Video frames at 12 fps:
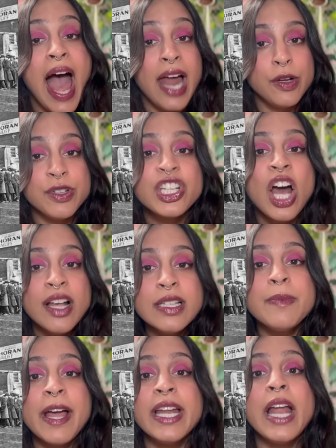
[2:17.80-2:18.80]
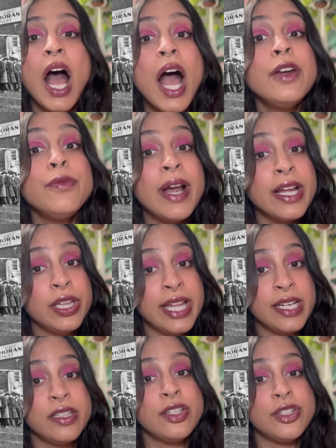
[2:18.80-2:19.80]
and it was caused by an
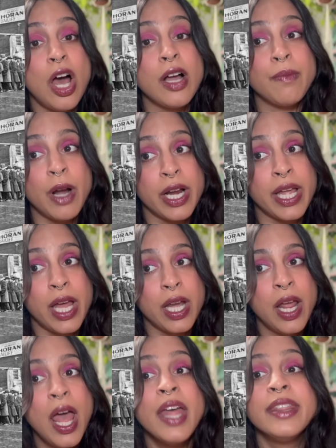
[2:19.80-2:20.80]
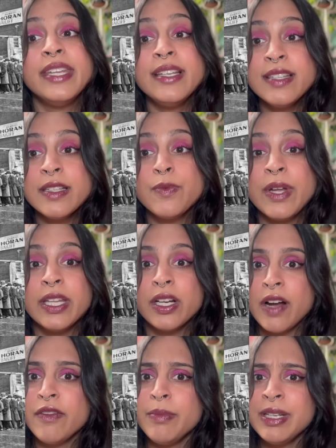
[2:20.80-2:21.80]
unregulated stock market. This is when the
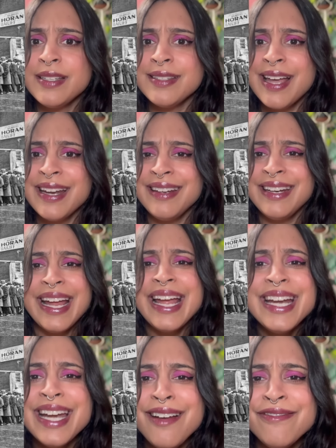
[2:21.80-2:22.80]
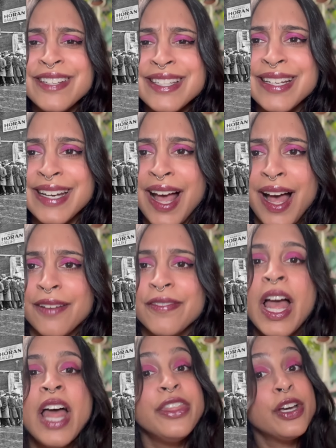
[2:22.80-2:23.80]
government decided enough is enough.
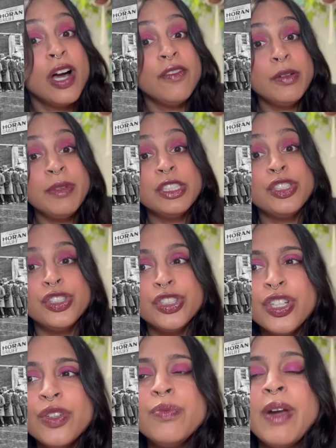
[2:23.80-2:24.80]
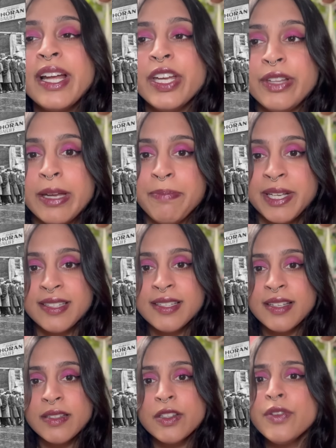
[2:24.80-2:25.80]
The government should regulate
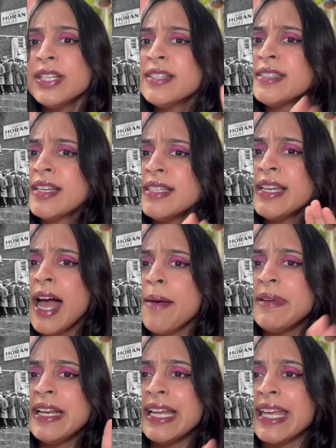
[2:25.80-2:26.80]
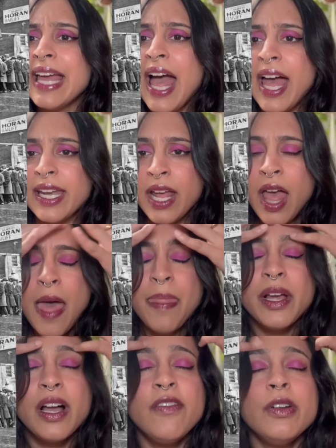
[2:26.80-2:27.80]
businesses so this doesn't happen again.
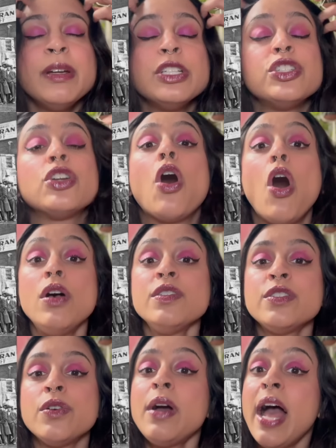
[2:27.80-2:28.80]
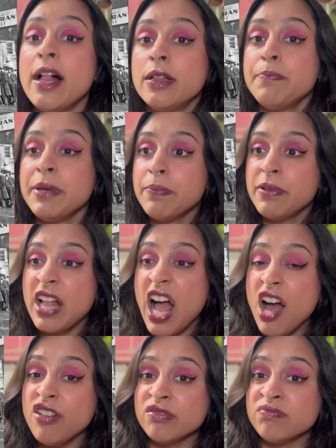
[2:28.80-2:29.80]
The government should also help people
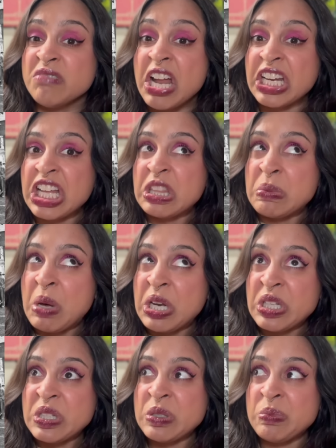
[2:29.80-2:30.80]
out and get them out of this